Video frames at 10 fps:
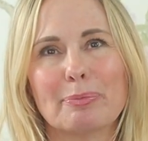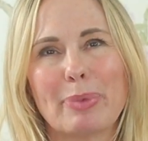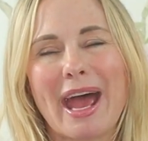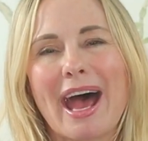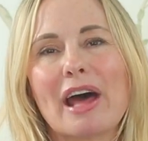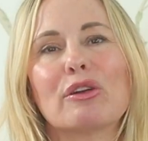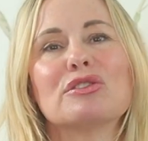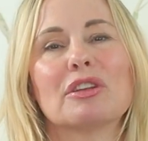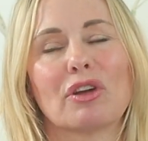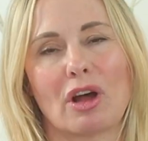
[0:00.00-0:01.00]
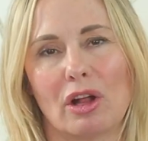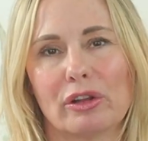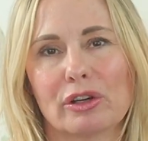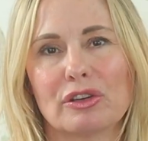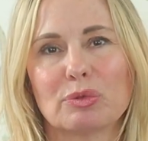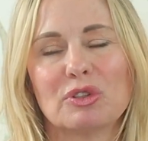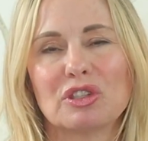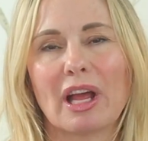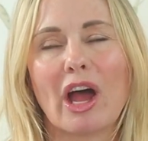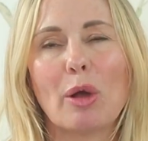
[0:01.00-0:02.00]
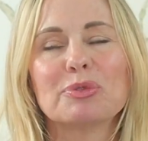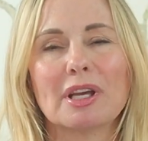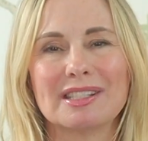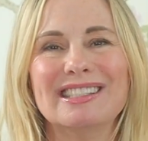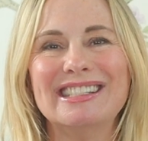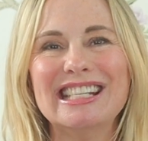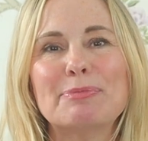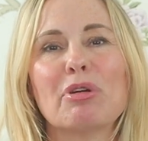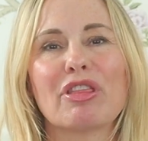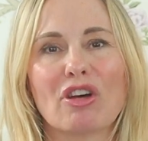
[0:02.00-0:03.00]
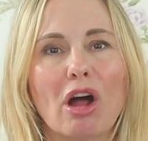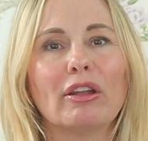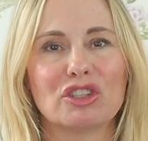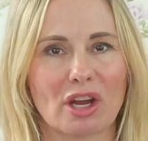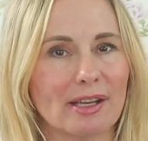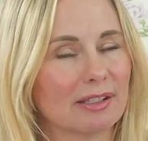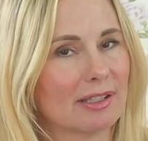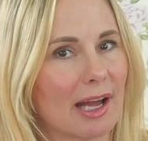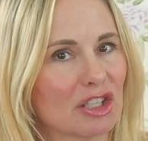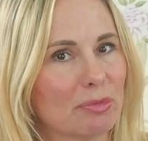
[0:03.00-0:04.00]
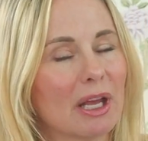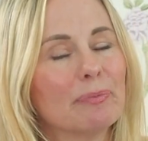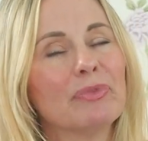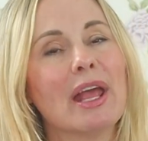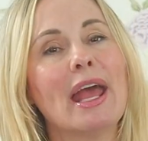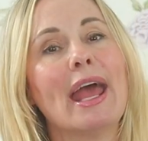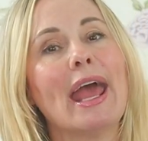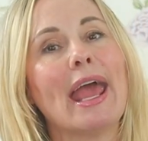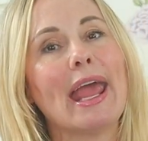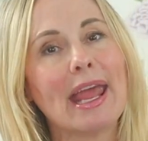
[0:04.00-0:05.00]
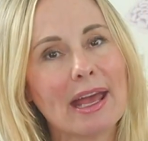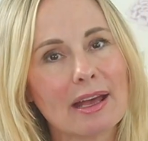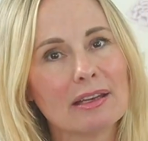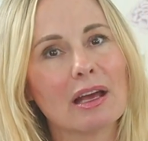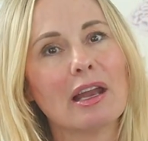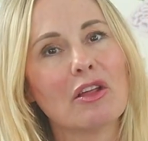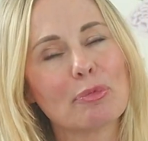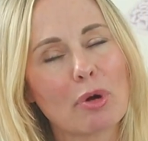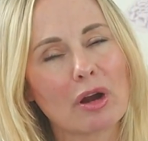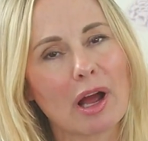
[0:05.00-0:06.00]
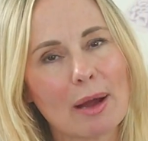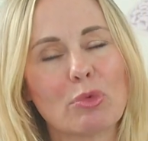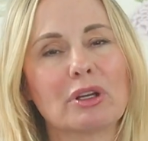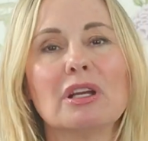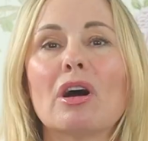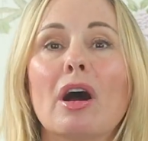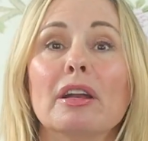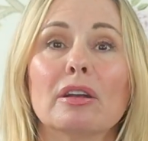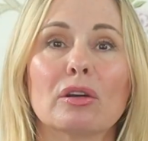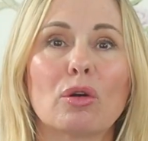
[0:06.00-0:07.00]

patterns of colors, which helps us depathologize attachment. And another part I'm working on in a